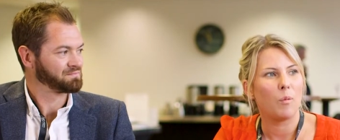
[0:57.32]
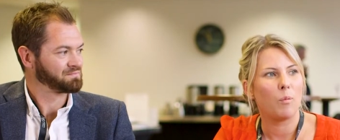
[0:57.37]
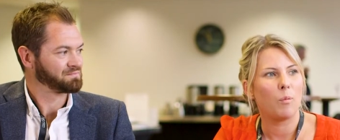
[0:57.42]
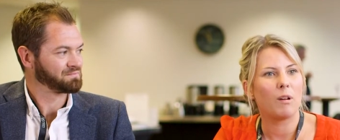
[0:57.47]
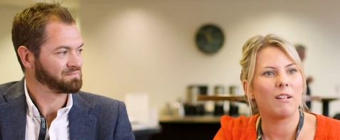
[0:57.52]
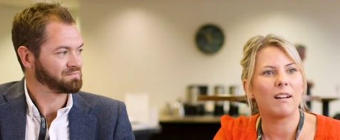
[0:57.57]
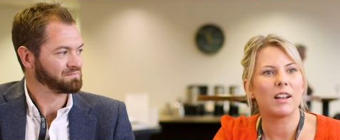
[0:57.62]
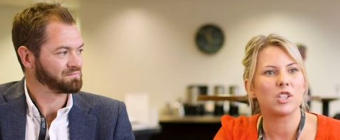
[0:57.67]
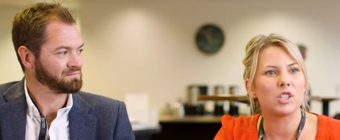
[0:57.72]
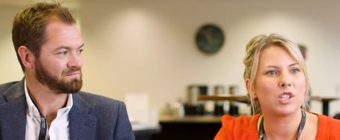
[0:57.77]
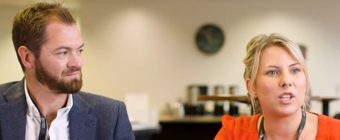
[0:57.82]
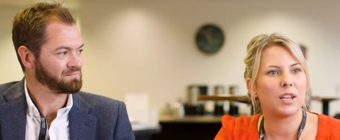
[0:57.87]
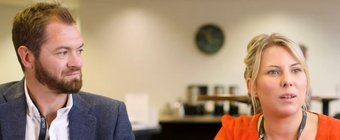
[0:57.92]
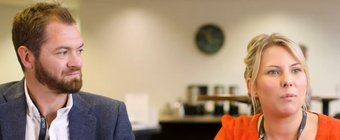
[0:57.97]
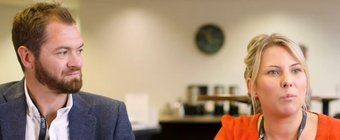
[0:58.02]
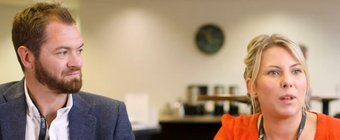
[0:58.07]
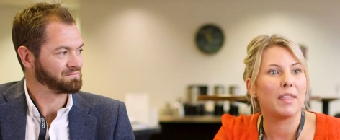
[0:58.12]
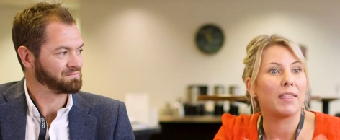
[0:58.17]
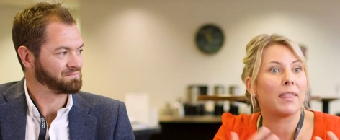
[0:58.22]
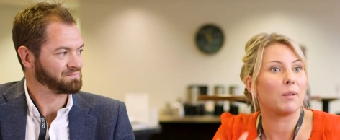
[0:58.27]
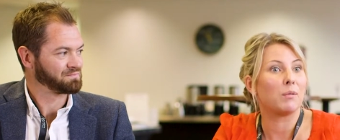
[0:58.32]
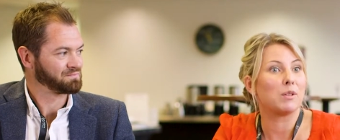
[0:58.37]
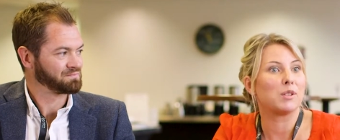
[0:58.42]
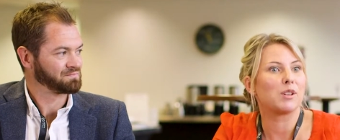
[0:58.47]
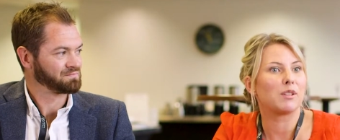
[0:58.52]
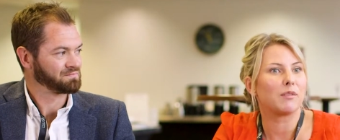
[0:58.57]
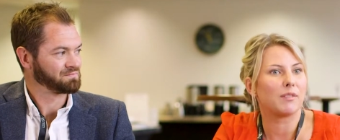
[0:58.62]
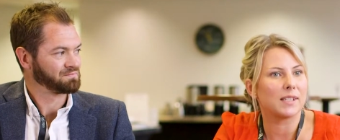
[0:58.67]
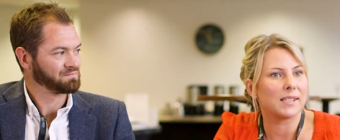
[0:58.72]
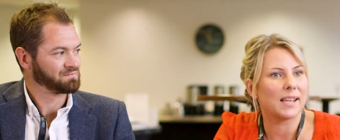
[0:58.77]
Speaker 1: we're actually, we think we're
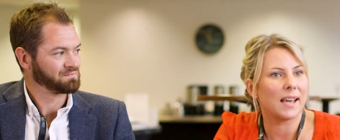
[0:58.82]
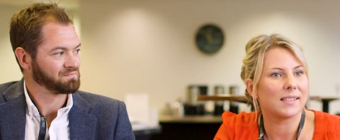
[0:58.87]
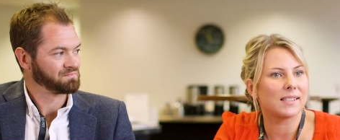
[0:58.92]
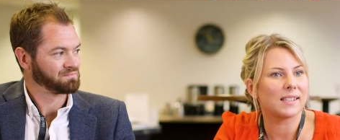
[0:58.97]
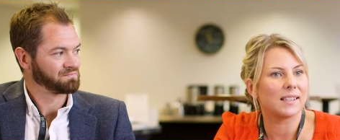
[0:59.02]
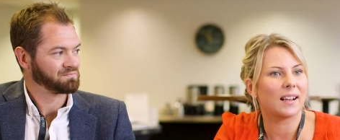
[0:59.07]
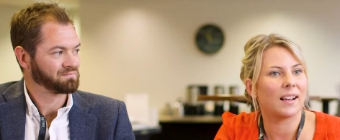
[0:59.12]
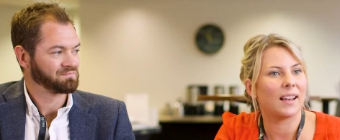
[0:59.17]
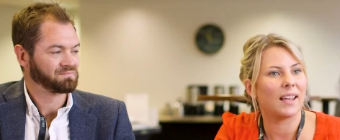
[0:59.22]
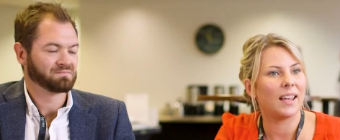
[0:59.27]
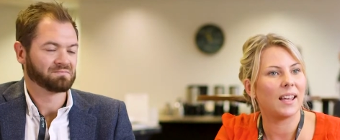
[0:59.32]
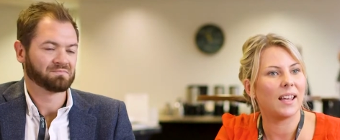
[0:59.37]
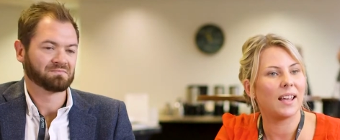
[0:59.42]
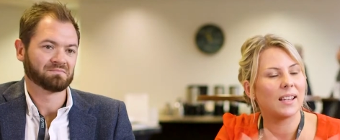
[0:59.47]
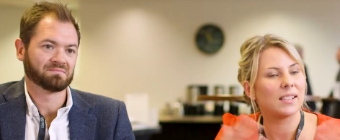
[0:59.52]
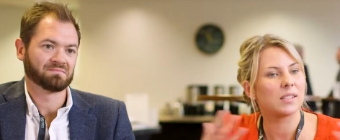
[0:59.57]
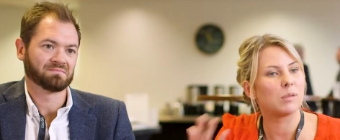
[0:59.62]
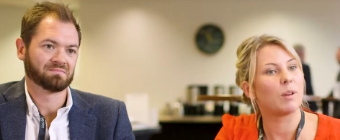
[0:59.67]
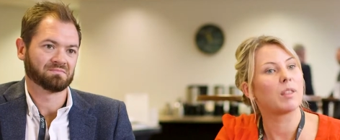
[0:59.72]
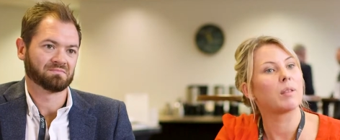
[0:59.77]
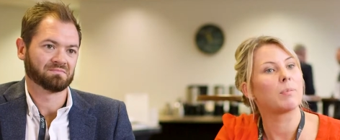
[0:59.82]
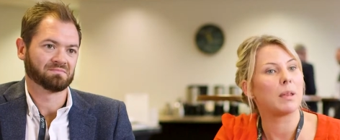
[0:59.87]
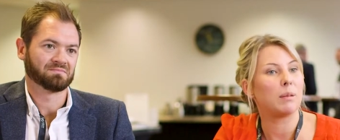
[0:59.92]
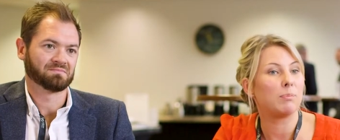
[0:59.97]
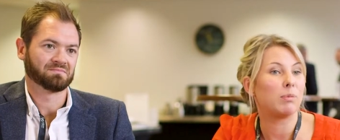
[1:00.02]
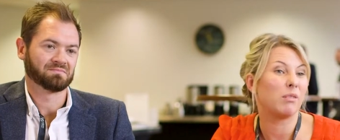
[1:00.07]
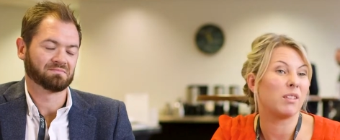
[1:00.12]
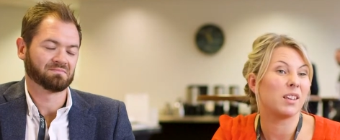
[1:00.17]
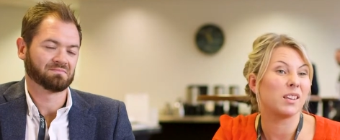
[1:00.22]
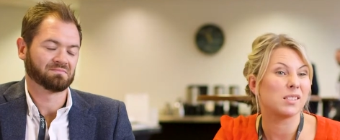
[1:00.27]
doing fantastically? Do other
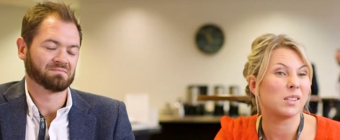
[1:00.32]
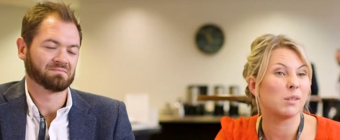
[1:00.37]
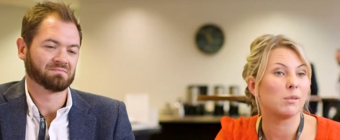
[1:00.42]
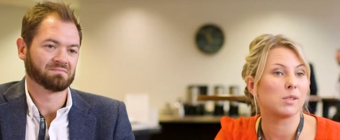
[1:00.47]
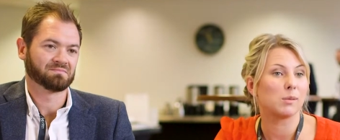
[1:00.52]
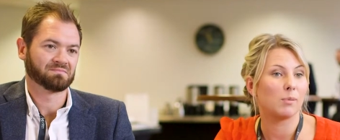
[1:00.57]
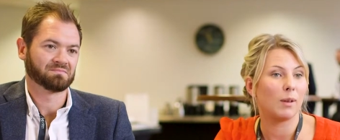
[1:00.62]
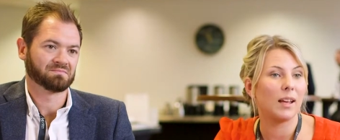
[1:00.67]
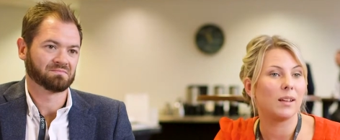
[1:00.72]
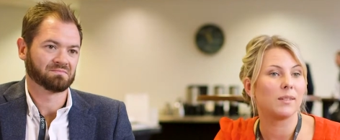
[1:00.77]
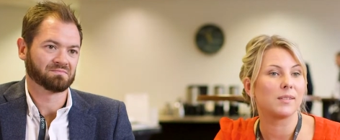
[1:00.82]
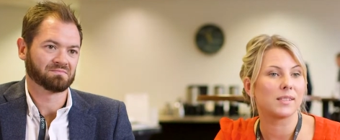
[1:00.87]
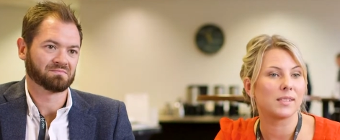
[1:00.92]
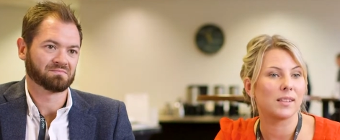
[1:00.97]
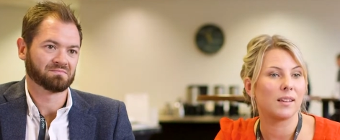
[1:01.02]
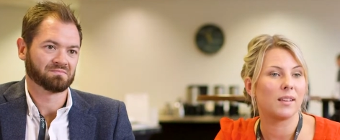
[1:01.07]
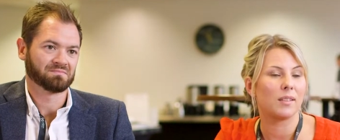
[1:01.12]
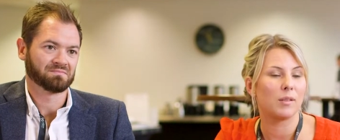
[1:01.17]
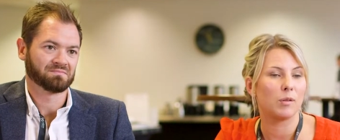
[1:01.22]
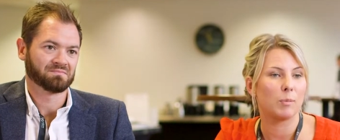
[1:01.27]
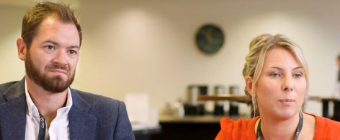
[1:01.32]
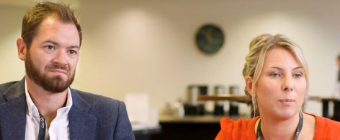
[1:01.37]
people think so as well? So I thought